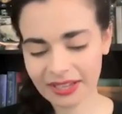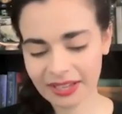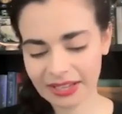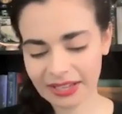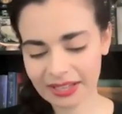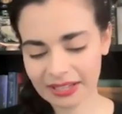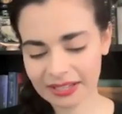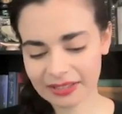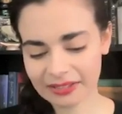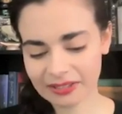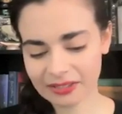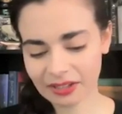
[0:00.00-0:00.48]

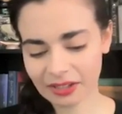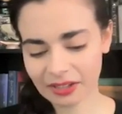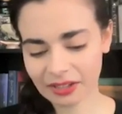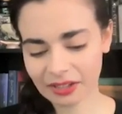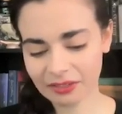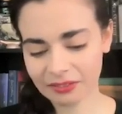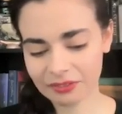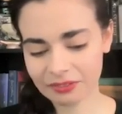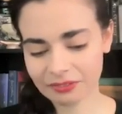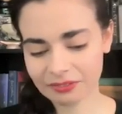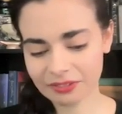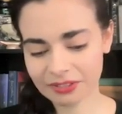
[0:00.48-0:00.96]
And
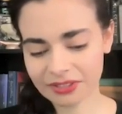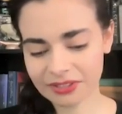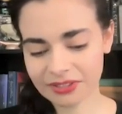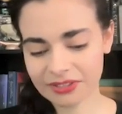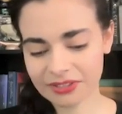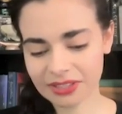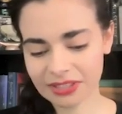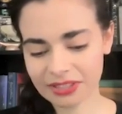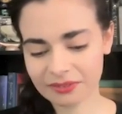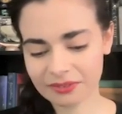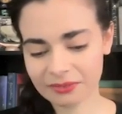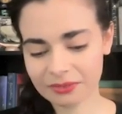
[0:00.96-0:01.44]
on the
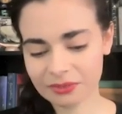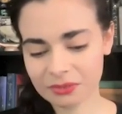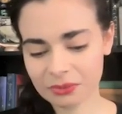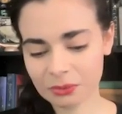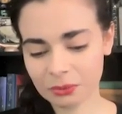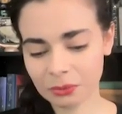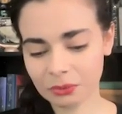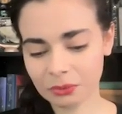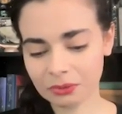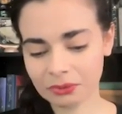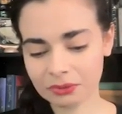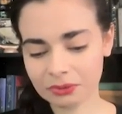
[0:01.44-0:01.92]
first day of
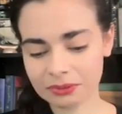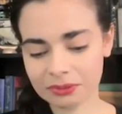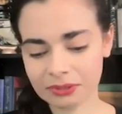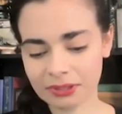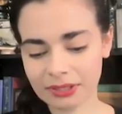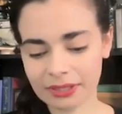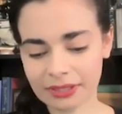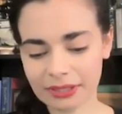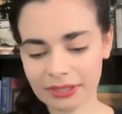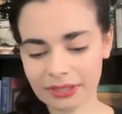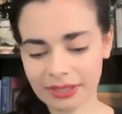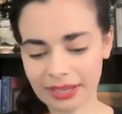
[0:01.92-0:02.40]

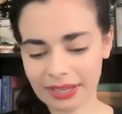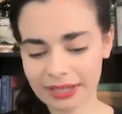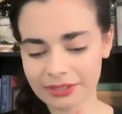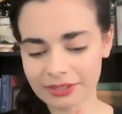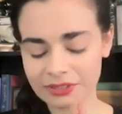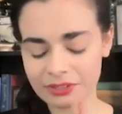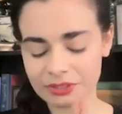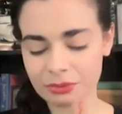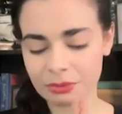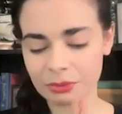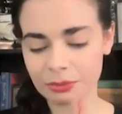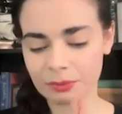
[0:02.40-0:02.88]
school,
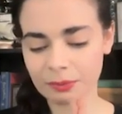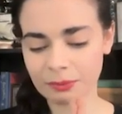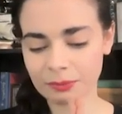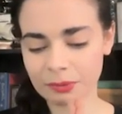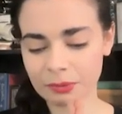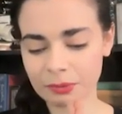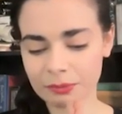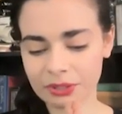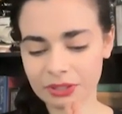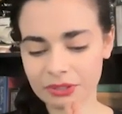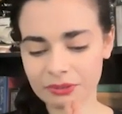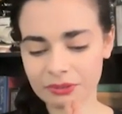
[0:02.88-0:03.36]
I just
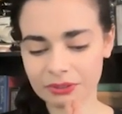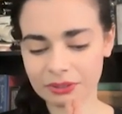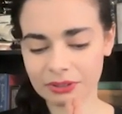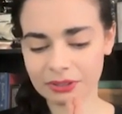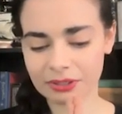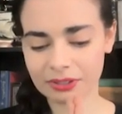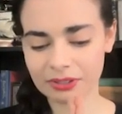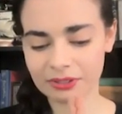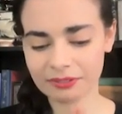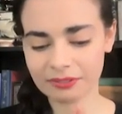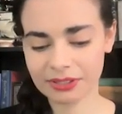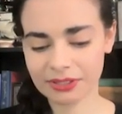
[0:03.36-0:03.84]
remember being
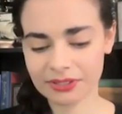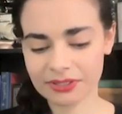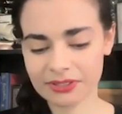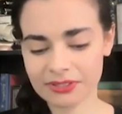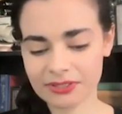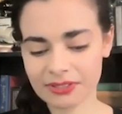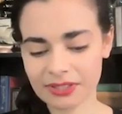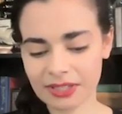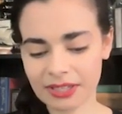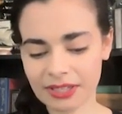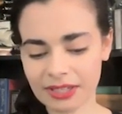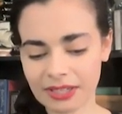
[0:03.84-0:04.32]
really
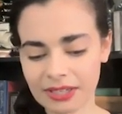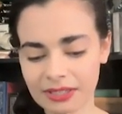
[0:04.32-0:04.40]
nervous,